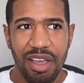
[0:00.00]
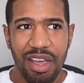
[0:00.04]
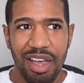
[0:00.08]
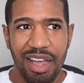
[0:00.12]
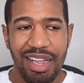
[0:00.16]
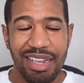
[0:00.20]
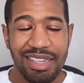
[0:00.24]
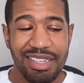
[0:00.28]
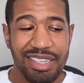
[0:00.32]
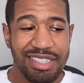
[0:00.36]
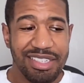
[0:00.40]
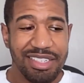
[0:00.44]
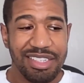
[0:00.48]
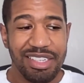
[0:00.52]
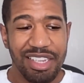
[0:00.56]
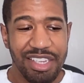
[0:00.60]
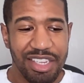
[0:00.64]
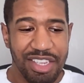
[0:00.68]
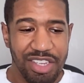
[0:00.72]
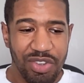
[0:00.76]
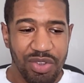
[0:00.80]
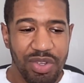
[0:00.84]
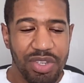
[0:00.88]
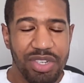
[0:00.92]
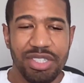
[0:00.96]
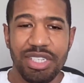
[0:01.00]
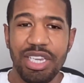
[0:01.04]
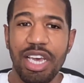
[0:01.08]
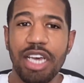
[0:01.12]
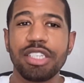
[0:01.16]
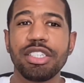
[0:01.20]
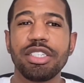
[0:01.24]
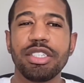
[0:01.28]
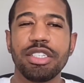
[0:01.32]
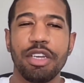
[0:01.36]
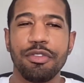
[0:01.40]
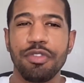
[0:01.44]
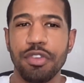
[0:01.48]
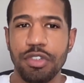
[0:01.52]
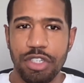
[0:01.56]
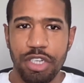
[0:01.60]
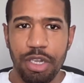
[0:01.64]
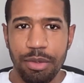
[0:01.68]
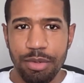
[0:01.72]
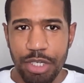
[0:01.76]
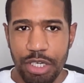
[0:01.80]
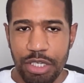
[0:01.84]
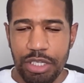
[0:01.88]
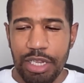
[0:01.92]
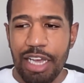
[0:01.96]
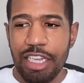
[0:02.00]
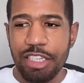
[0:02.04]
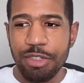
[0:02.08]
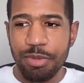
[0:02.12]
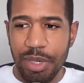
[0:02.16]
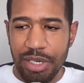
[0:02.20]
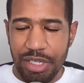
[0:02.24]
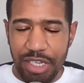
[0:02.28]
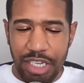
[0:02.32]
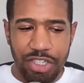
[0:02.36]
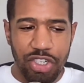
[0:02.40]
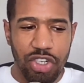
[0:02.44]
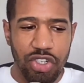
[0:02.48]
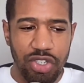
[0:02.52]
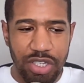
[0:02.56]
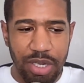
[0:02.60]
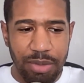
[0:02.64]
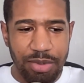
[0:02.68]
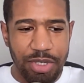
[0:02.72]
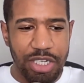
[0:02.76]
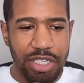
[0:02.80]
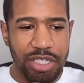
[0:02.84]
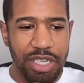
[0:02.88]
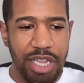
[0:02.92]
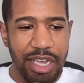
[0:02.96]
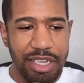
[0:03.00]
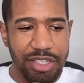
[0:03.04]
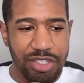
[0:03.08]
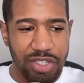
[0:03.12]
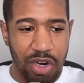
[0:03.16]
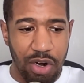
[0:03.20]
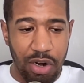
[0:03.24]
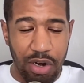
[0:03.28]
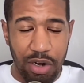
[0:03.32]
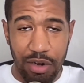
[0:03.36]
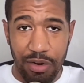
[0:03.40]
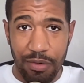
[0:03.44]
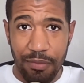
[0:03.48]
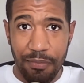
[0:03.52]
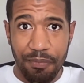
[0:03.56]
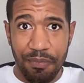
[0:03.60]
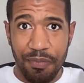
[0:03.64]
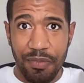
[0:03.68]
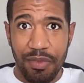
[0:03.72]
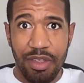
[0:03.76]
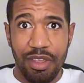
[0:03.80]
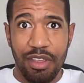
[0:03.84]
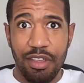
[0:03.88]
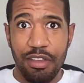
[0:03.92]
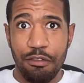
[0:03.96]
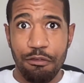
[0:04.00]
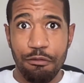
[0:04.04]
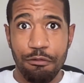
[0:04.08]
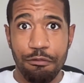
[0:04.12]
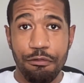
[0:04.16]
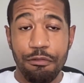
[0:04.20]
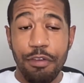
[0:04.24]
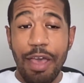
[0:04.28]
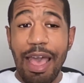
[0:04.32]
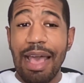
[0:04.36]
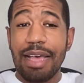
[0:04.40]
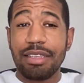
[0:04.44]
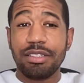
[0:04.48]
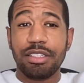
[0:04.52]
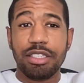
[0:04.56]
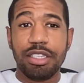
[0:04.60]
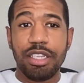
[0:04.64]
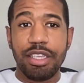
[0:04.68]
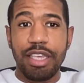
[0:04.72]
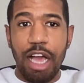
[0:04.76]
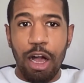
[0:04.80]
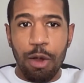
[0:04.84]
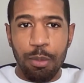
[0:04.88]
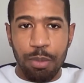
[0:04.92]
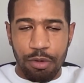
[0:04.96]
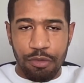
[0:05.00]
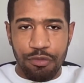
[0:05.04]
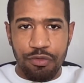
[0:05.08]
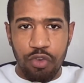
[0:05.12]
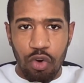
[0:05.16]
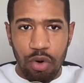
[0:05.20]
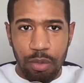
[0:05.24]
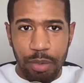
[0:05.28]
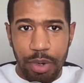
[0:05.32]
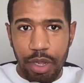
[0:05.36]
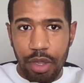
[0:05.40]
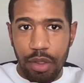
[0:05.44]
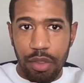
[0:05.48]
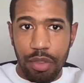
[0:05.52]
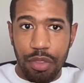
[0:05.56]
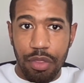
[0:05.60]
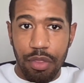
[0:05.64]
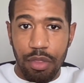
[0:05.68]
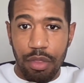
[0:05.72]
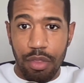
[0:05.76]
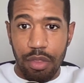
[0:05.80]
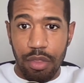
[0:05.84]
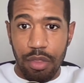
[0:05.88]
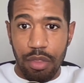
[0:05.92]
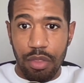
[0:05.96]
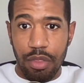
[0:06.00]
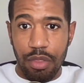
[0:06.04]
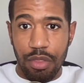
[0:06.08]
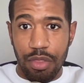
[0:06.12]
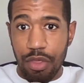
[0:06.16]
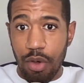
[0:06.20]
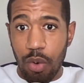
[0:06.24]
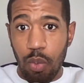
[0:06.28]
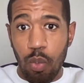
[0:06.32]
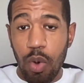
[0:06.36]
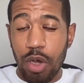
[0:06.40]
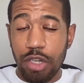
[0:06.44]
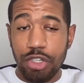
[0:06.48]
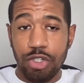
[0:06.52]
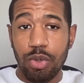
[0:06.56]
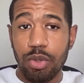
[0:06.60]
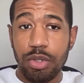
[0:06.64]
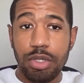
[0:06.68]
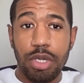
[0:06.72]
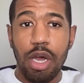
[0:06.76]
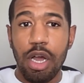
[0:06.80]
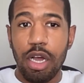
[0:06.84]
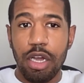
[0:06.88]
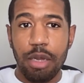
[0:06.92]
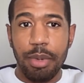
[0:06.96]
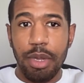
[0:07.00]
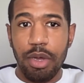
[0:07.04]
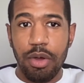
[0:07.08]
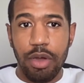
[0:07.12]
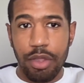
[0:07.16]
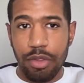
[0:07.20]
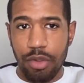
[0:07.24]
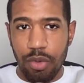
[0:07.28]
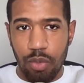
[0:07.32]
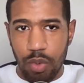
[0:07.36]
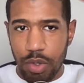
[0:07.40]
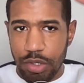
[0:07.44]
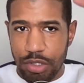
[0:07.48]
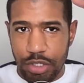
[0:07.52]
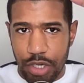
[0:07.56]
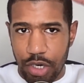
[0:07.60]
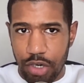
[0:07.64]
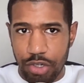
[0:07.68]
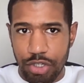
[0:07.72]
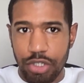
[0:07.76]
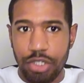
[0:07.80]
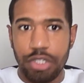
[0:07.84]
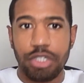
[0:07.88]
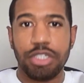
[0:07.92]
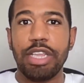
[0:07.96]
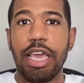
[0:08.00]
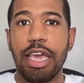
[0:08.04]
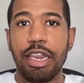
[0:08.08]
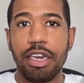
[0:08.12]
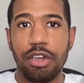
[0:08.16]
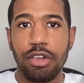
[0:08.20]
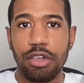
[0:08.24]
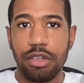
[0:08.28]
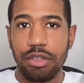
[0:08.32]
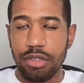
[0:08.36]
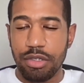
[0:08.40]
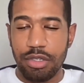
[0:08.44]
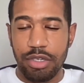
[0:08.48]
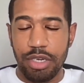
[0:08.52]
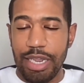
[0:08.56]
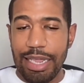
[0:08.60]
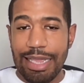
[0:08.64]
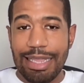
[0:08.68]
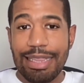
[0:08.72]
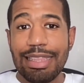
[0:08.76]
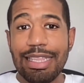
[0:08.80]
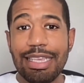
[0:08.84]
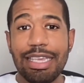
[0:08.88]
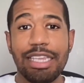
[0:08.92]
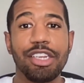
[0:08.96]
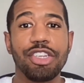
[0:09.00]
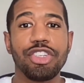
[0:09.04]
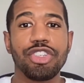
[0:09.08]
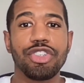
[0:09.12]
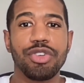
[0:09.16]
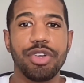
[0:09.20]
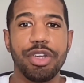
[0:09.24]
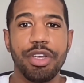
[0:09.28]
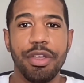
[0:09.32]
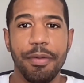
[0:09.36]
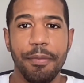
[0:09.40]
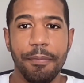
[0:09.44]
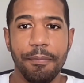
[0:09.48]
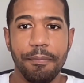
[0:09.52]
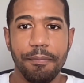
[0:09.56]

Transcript: Unless, you can test different subject lines, but unless your subject lines are vastly outperforming the ones we'll talk about and the ones that are just standard in the industry,